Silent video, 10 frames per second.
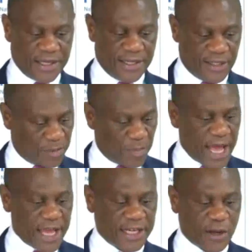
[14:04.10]

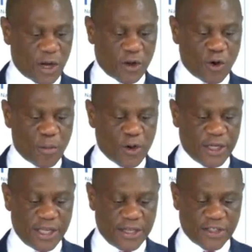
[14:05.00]
despite our common
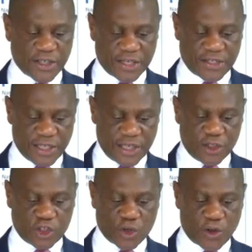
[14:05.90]
interest in
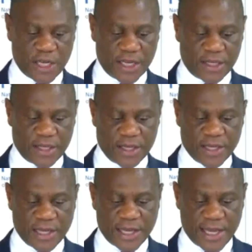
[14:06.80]
ensuring
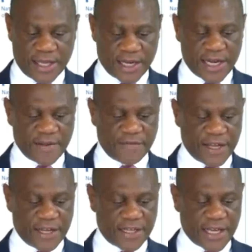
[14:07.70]
a
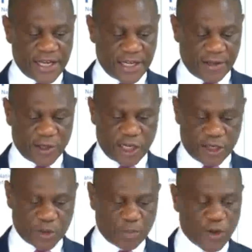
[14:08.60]
relevant and
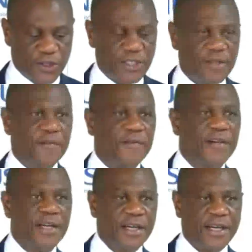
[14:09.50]
responsive
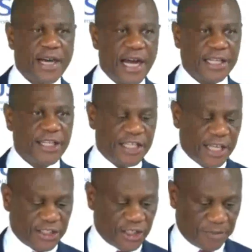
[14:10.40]

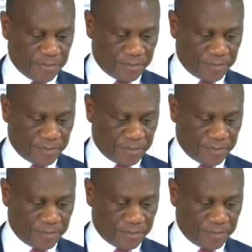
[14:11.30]
architecture.